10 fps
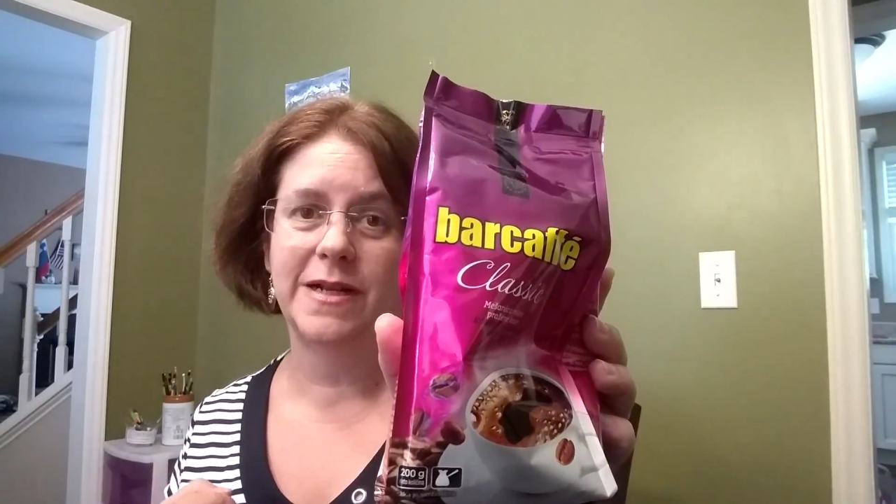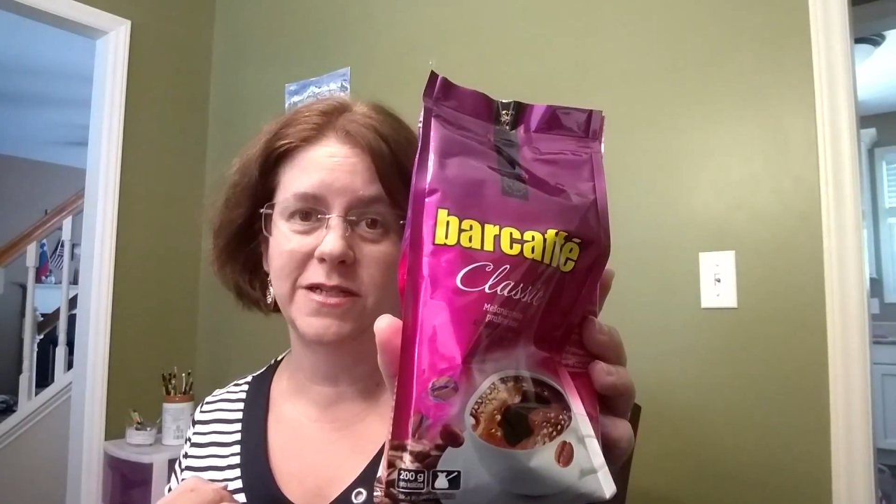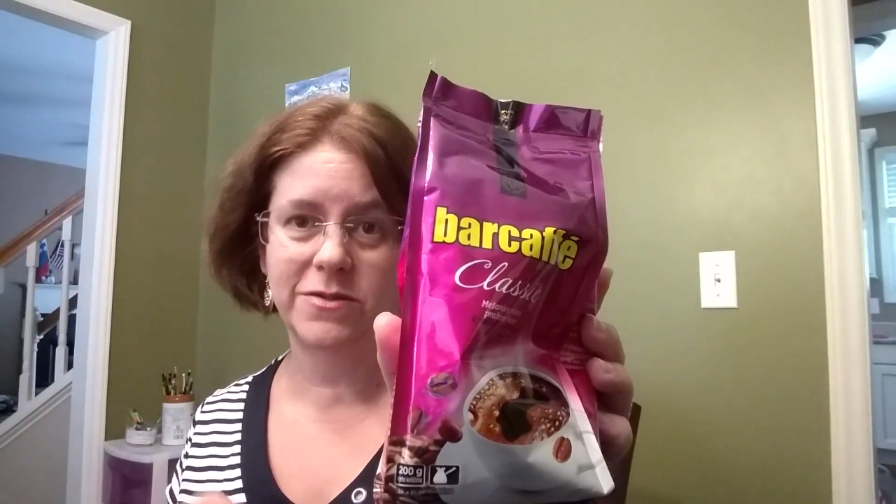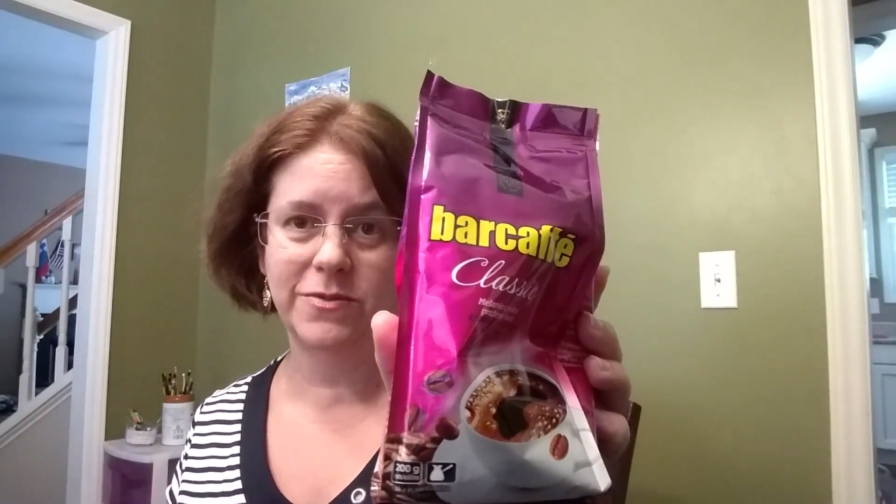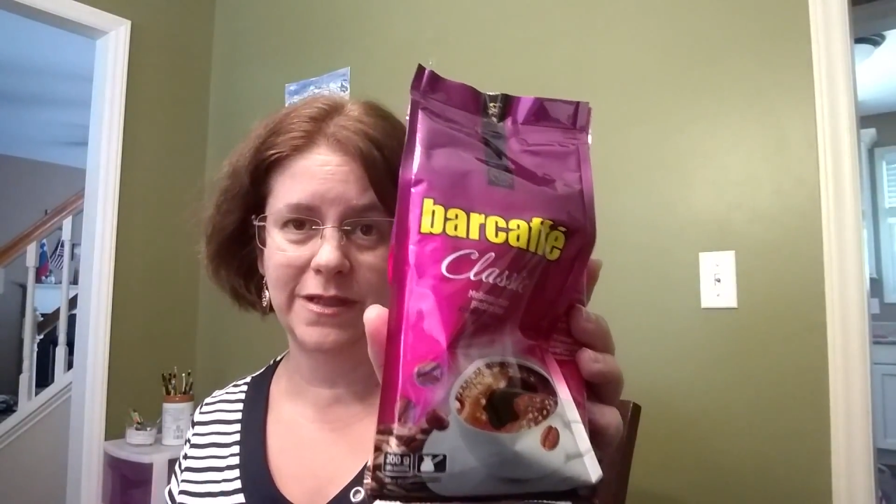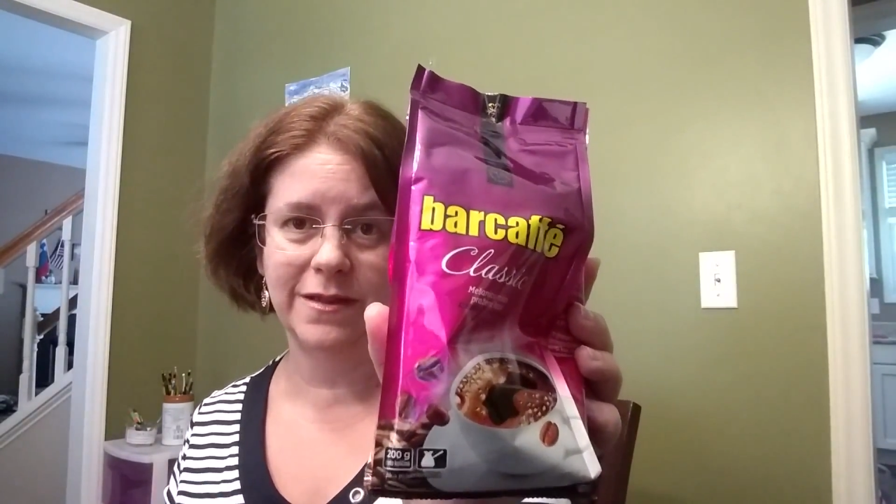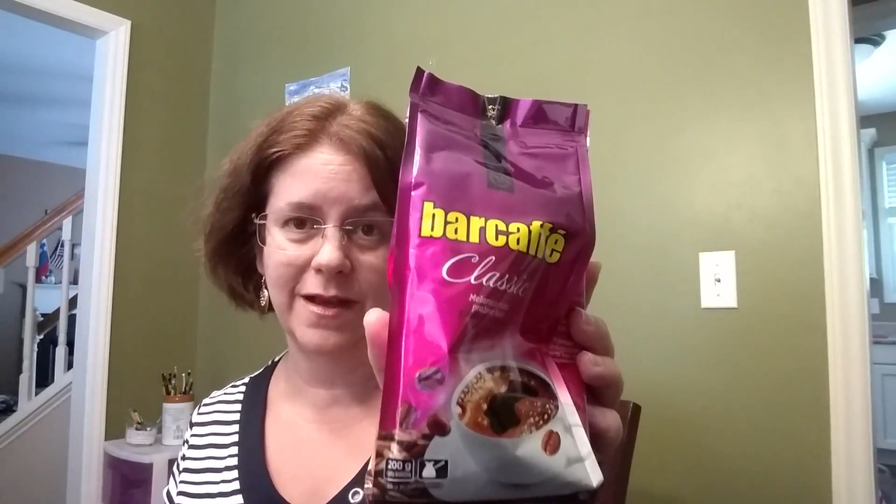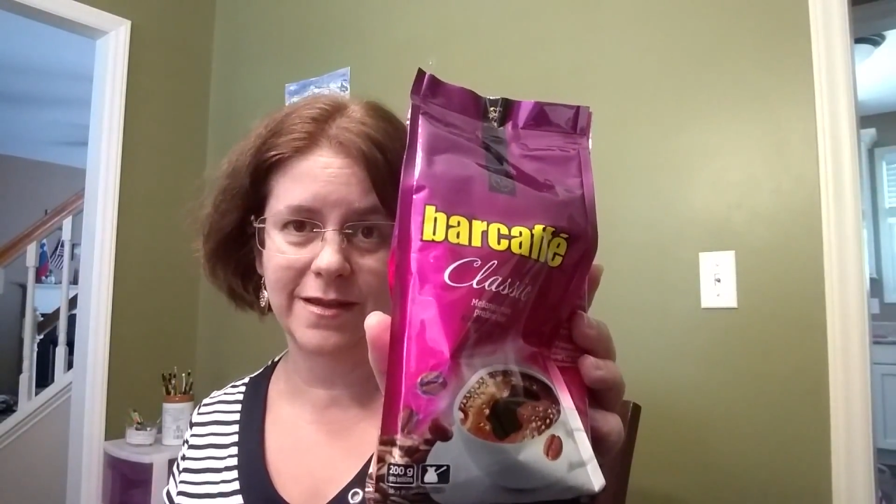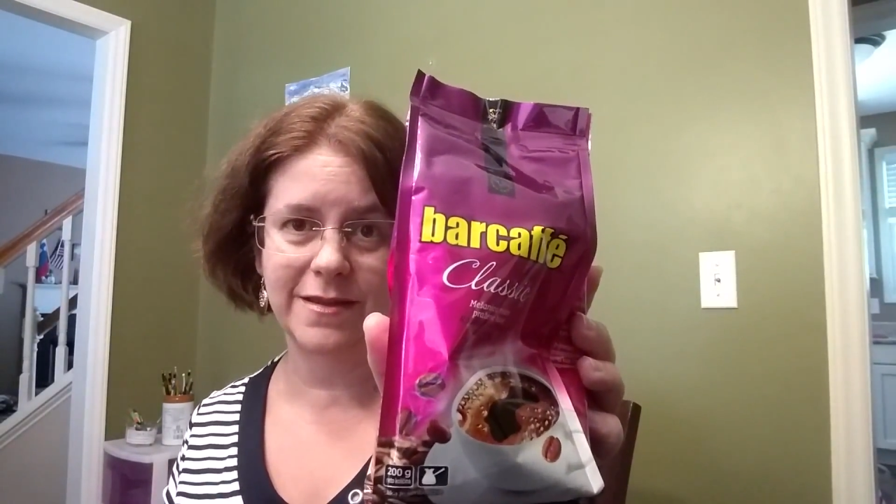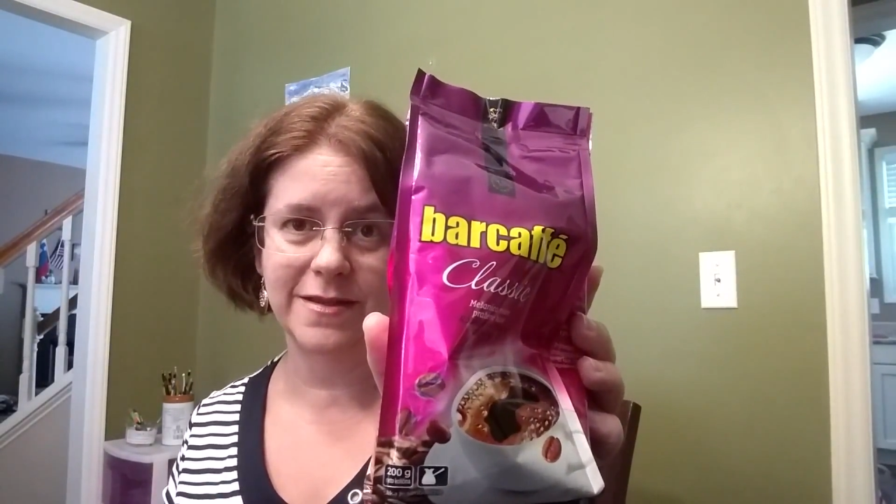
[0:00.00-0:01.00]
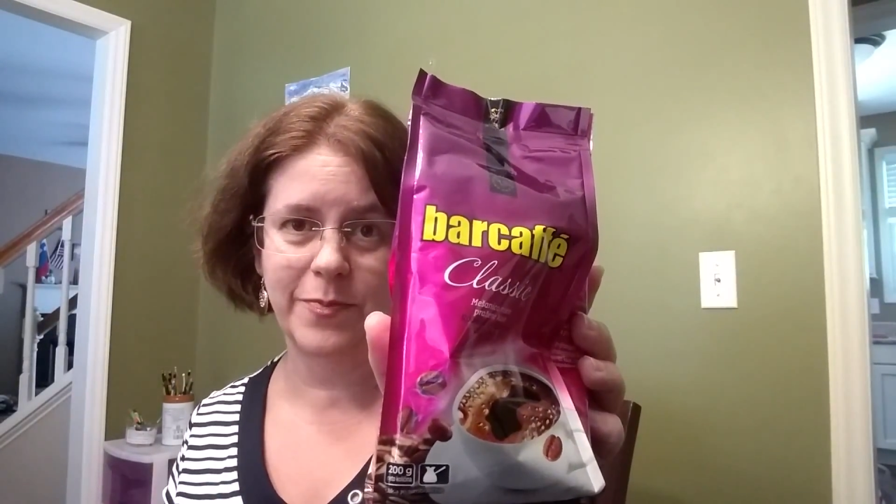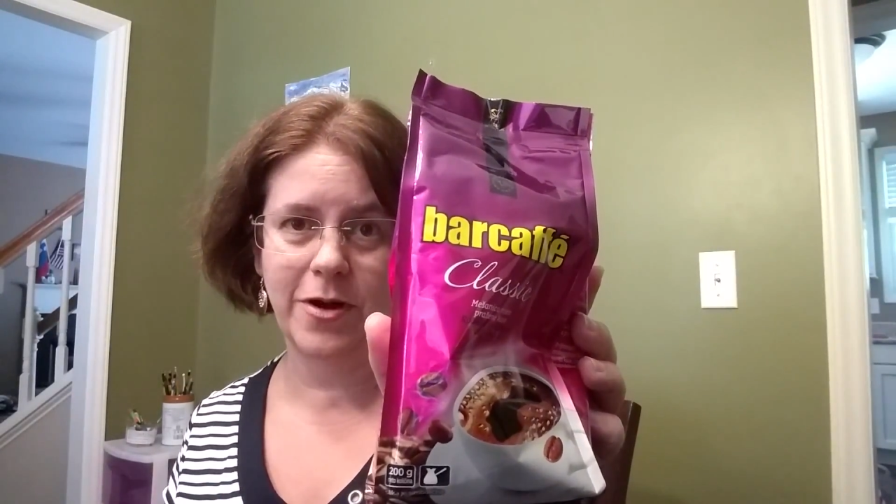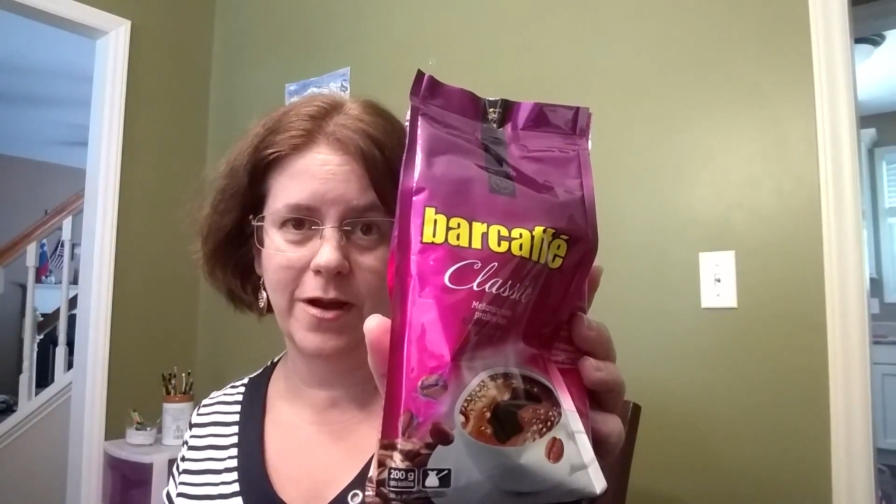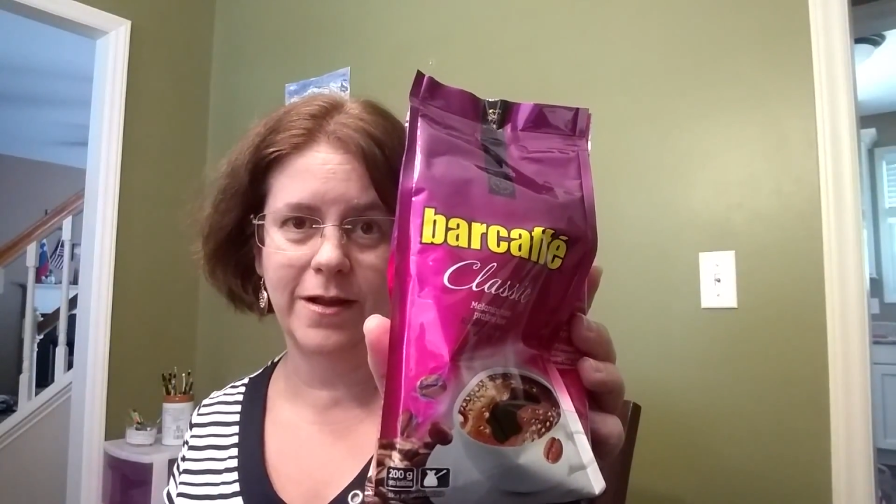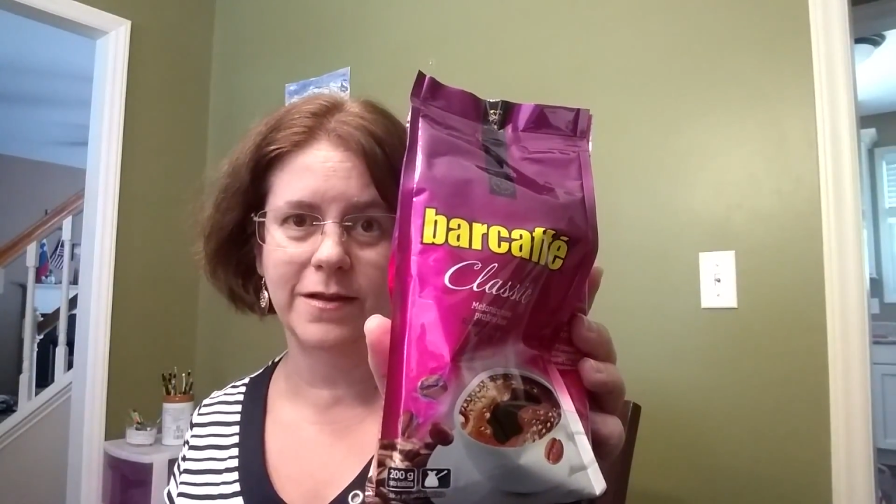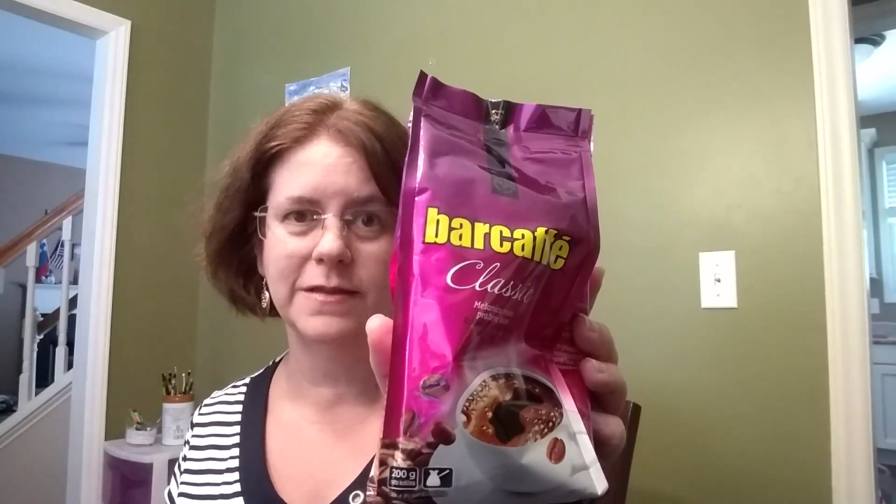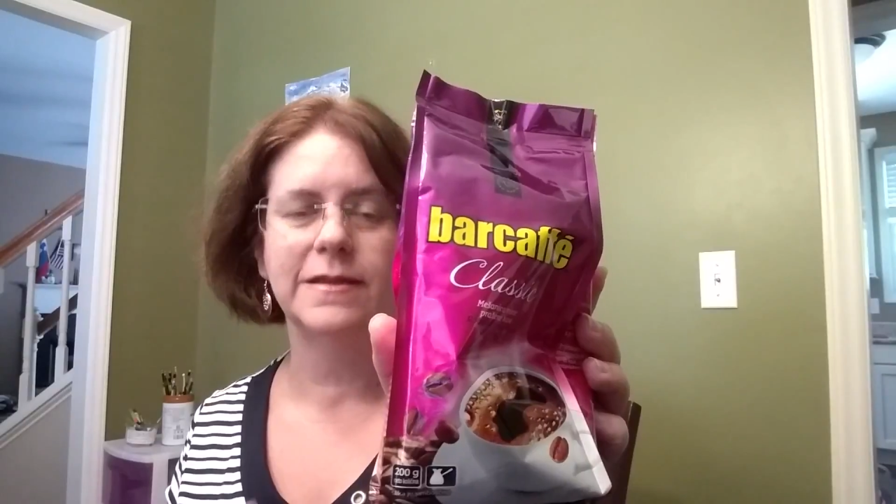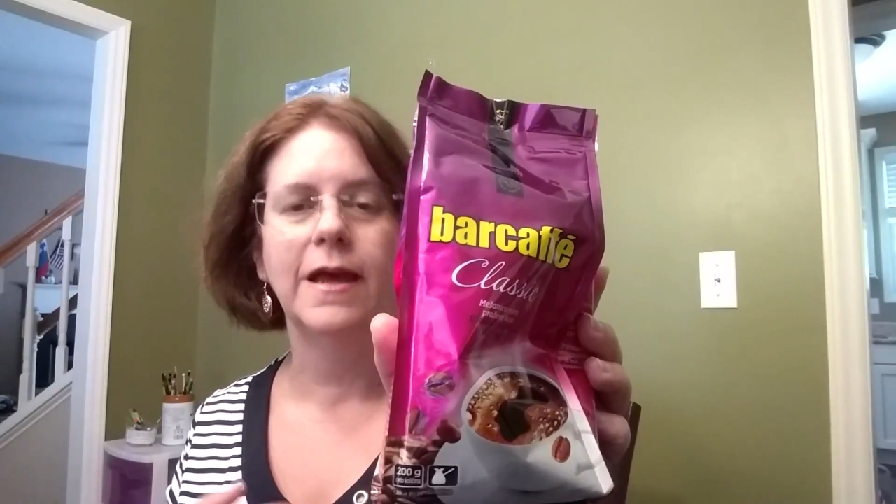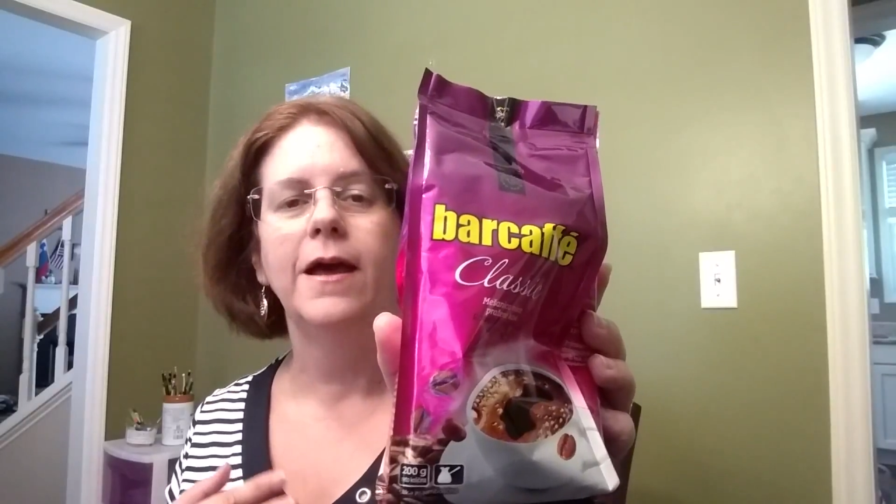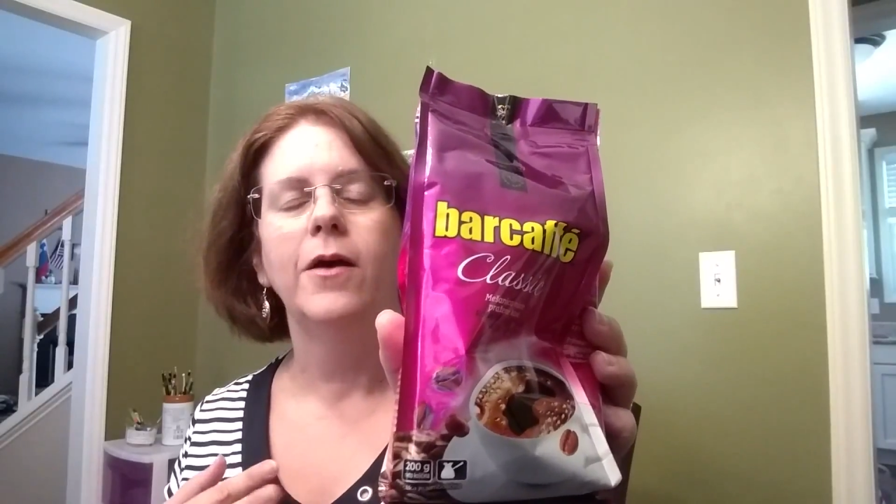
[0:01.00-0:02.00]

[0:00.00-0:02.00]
I just really like these products.